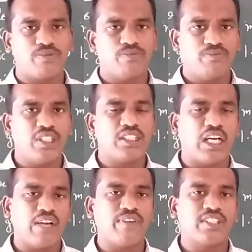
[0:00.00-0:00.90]
means
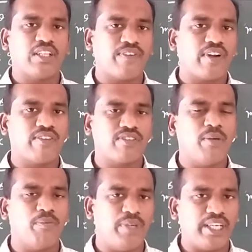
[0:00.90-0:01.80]
alpha sulfur or the
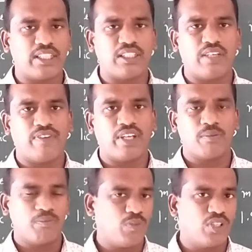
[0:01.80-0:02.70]
beta sulfur,
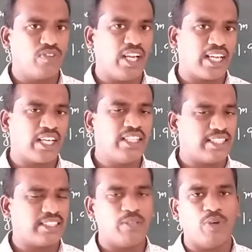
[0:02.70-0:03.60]
both will occur in the
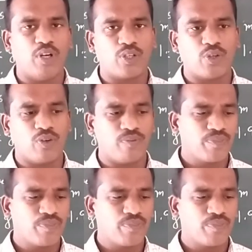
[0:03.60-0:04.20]
acid molecule.